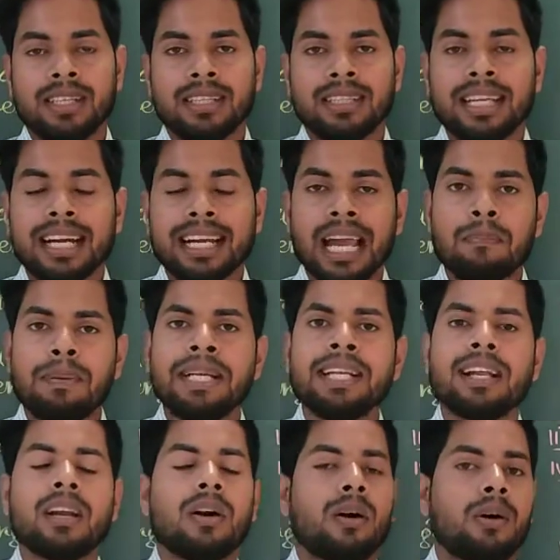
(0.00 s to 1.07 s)
The
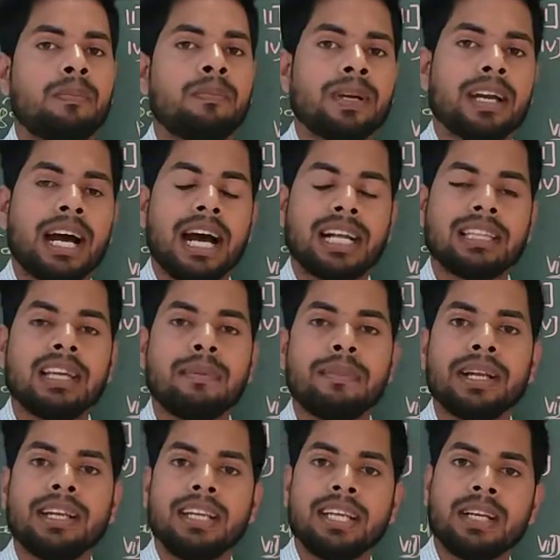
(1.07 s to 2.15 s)
capital of
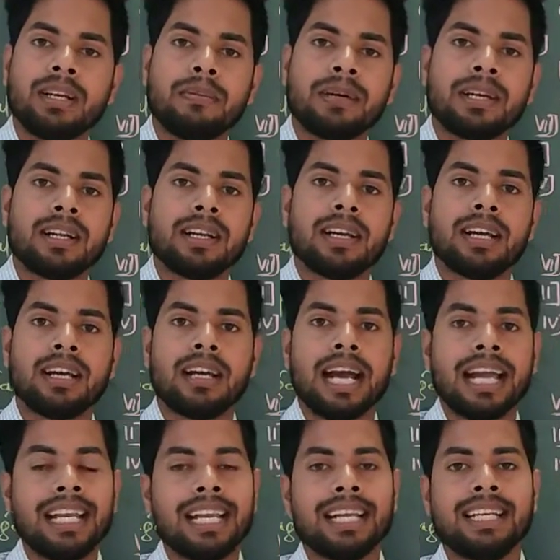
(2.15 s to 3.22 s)
Andaman Nicobar
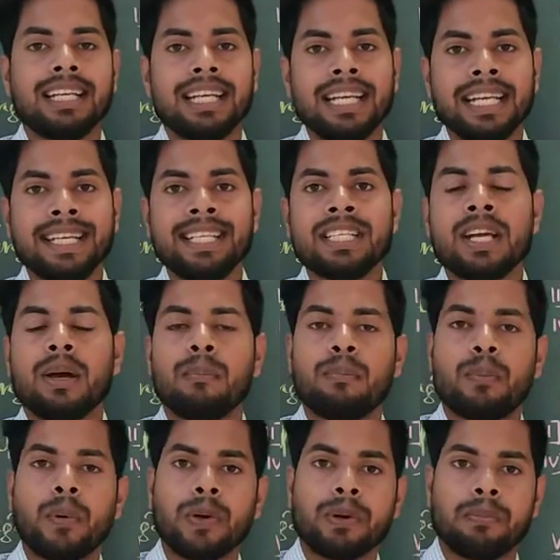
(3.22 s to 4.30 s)
Island is
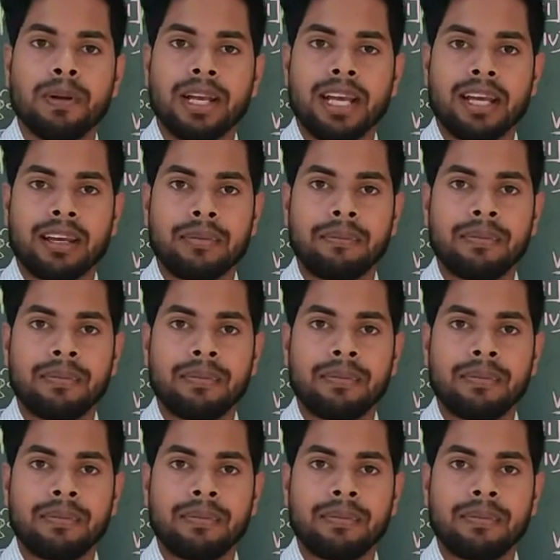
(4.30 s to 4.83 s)
Port Blair.